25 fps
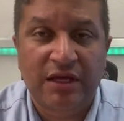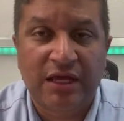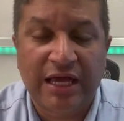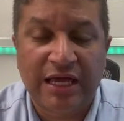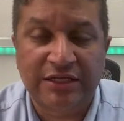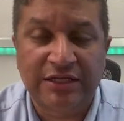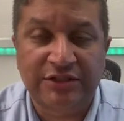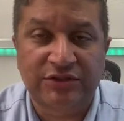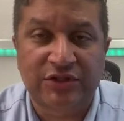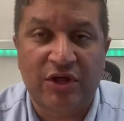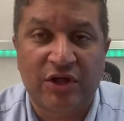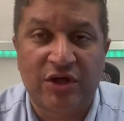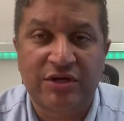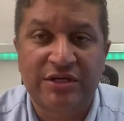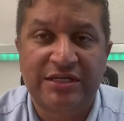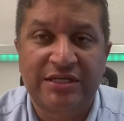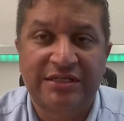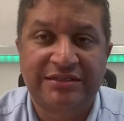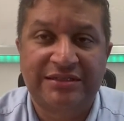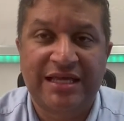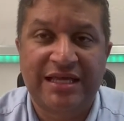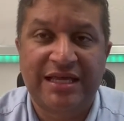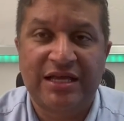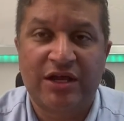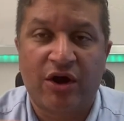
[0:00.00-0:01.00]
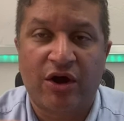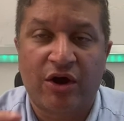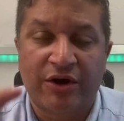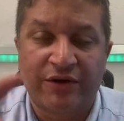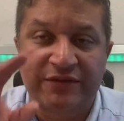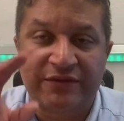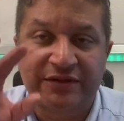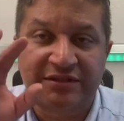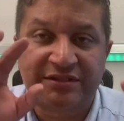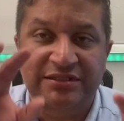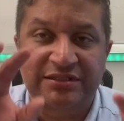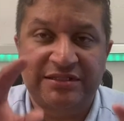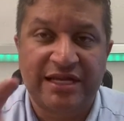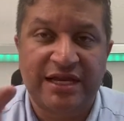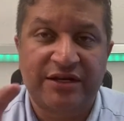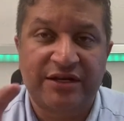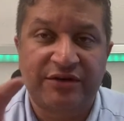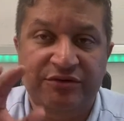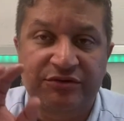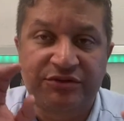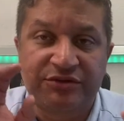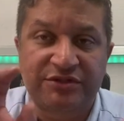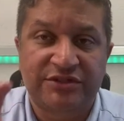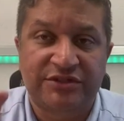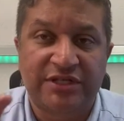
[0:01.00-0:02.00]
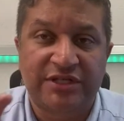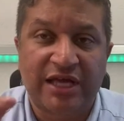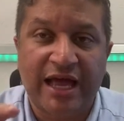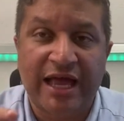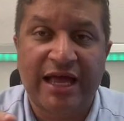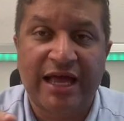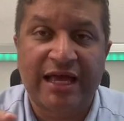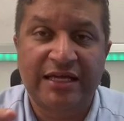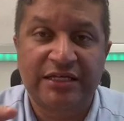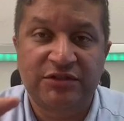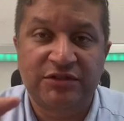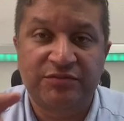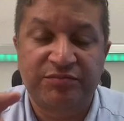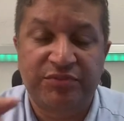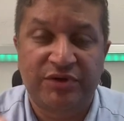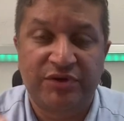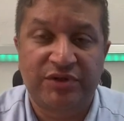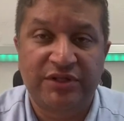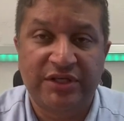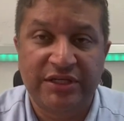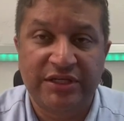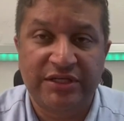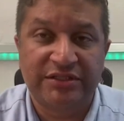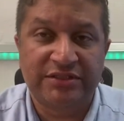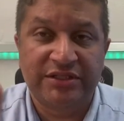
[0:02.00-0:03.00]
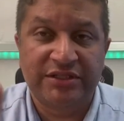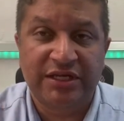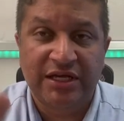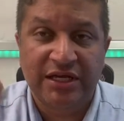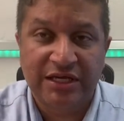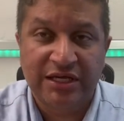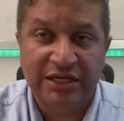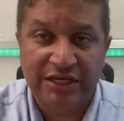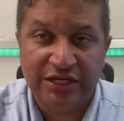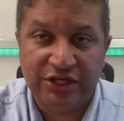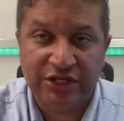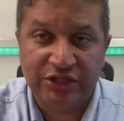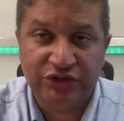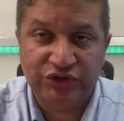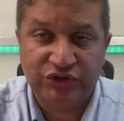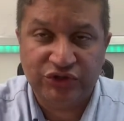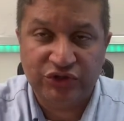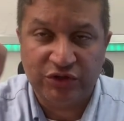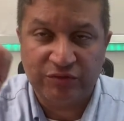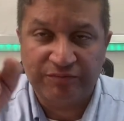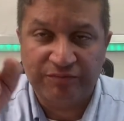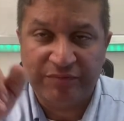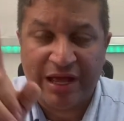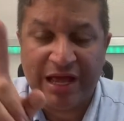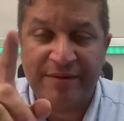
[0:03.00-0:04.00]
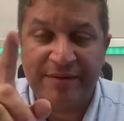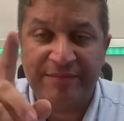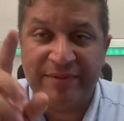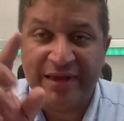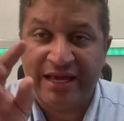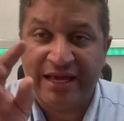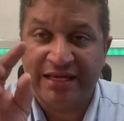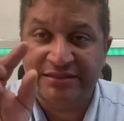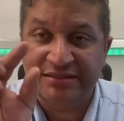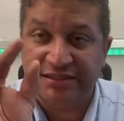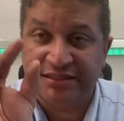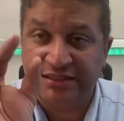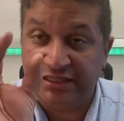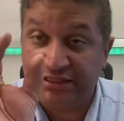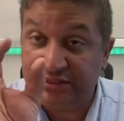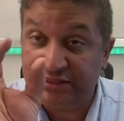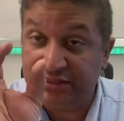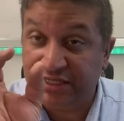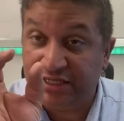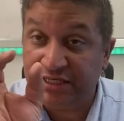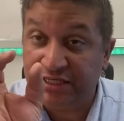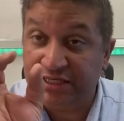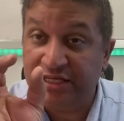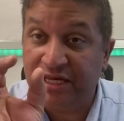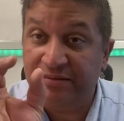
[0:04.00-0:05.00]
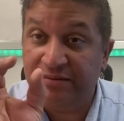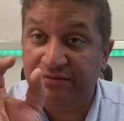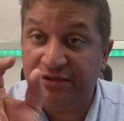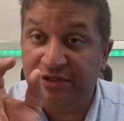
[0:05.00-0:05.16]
as long as they are the standard size pulleys, it should bypass it. It's going to come